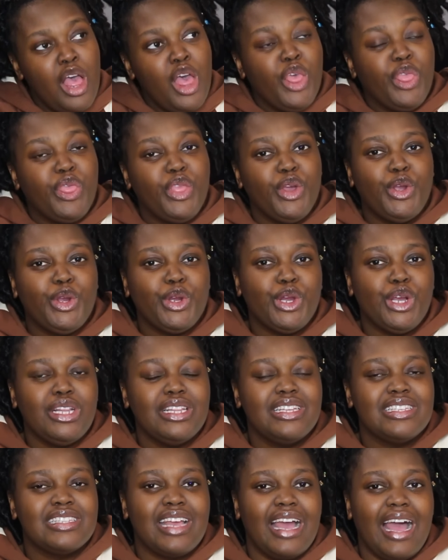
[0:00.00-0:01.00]
The girl
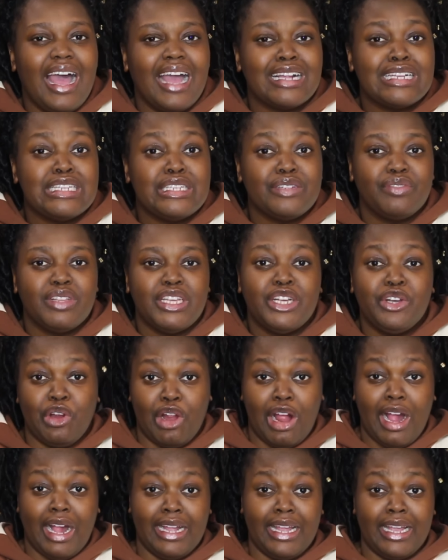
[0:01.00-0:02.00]
is actively
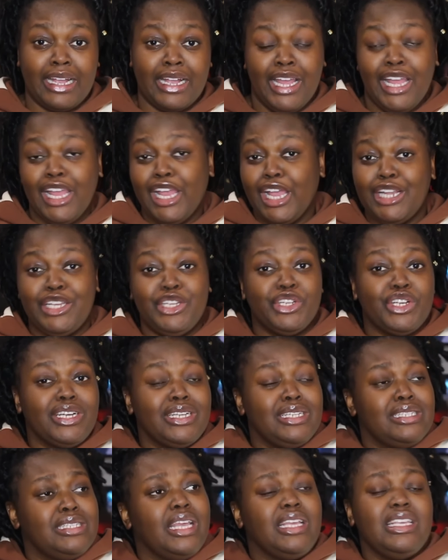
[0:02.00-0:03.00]
crying and you're going
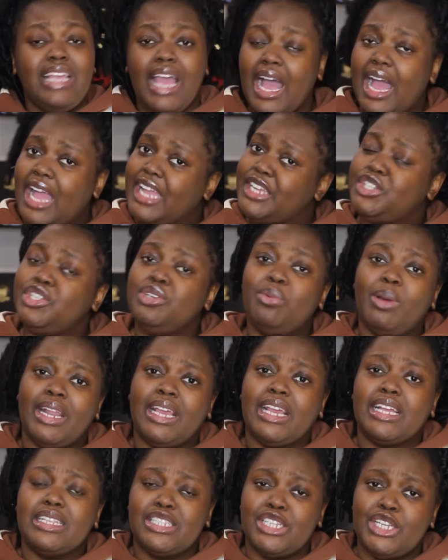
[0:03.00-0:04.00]
to say, yeah, I do want to
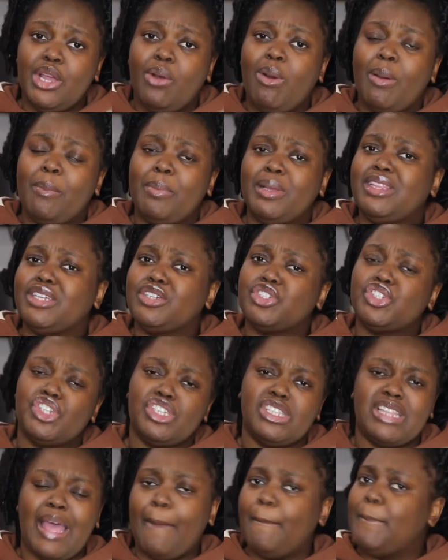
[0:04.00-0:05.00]
get to know him, but there's just
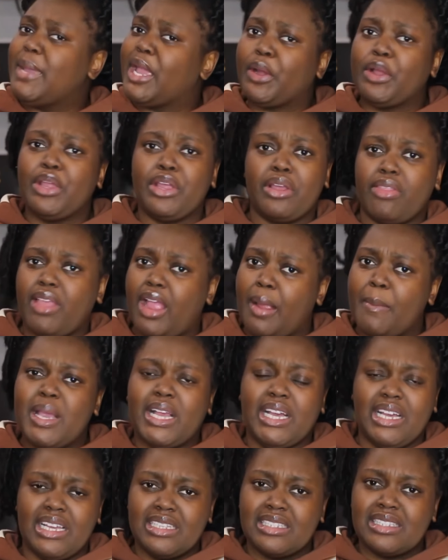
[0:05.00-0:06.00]
that barrier there
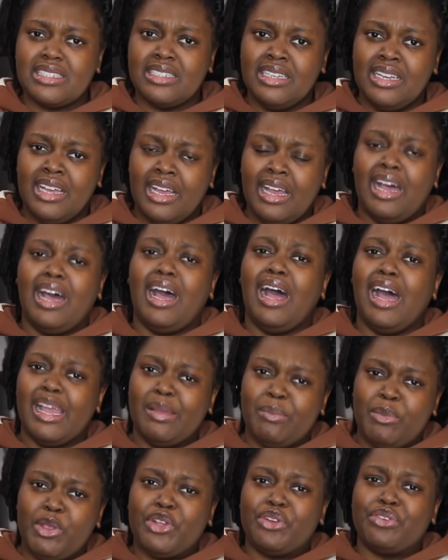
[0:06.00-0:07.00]
because...
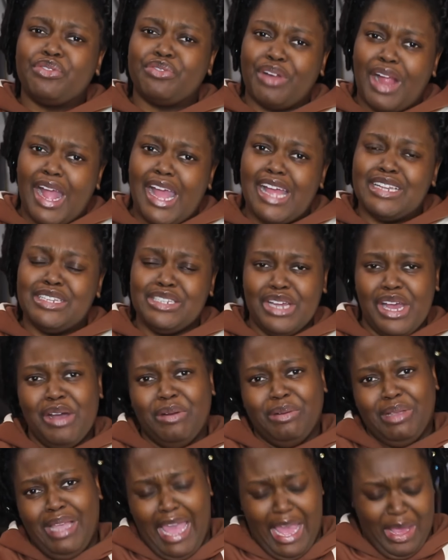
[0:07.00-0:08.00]
I'm your friend.
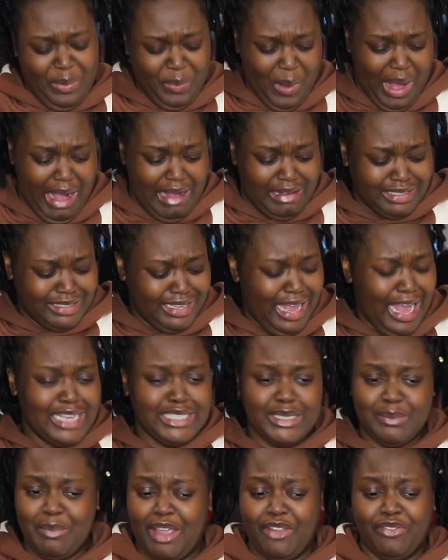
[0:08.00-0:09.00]
Okay, well,
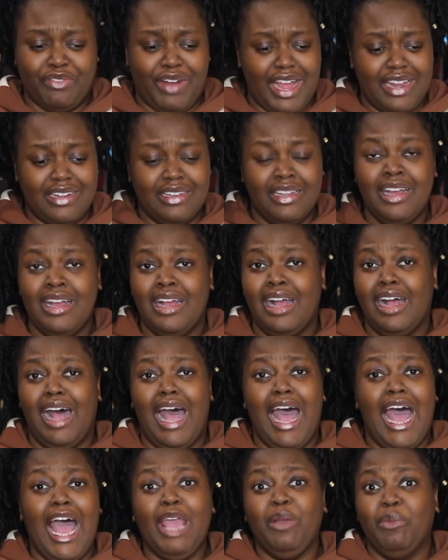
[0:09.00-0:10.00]
as my friend,
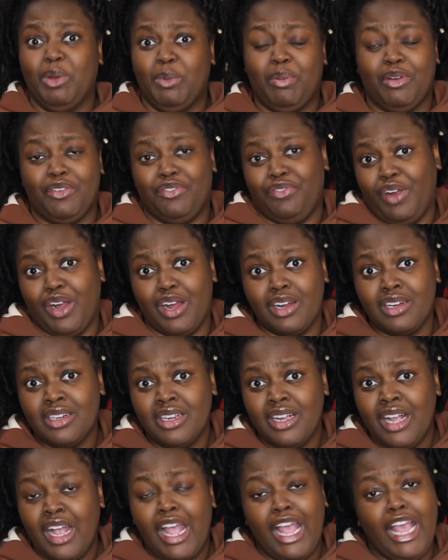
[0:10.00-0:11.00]
I would prefer
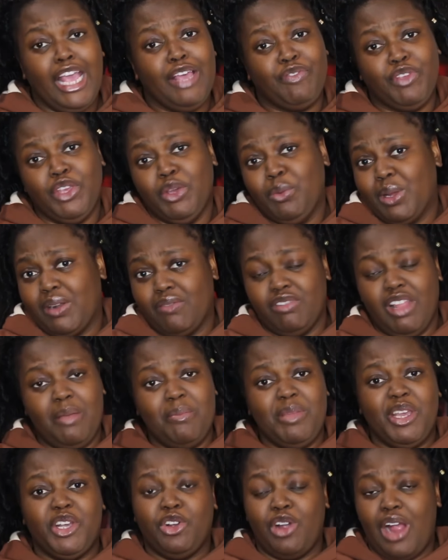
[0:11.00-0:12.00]
if you would have let
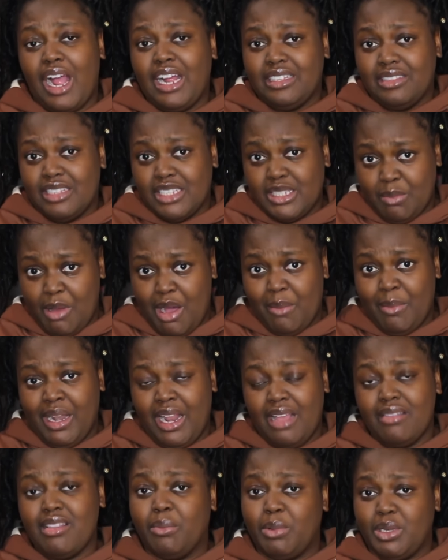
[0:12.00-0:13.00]
me cry in this moment
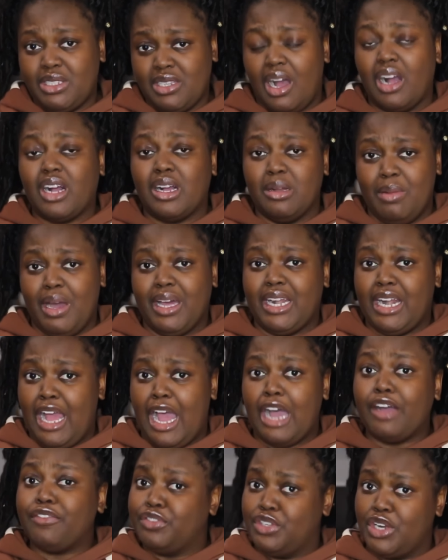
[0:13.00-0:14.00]
and then we talk about it
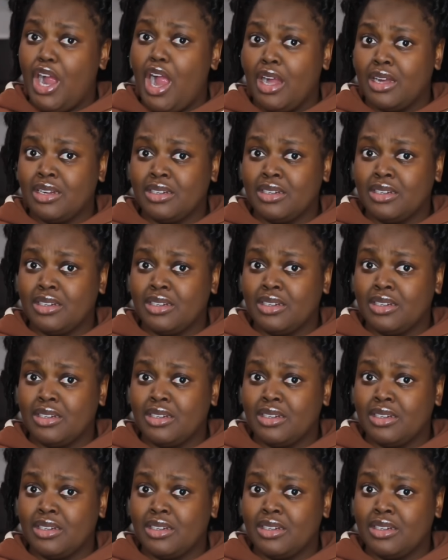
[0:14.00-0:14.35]
after.